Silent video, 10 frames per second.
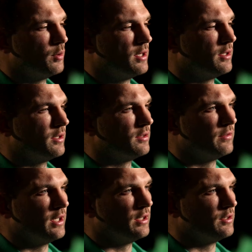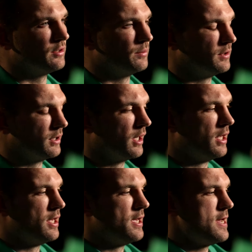20 years of age or something.
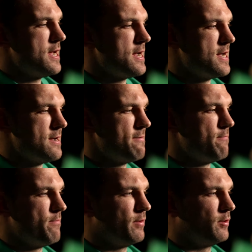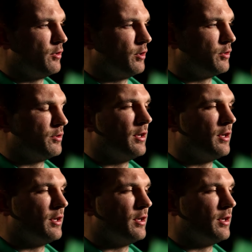Um, so you could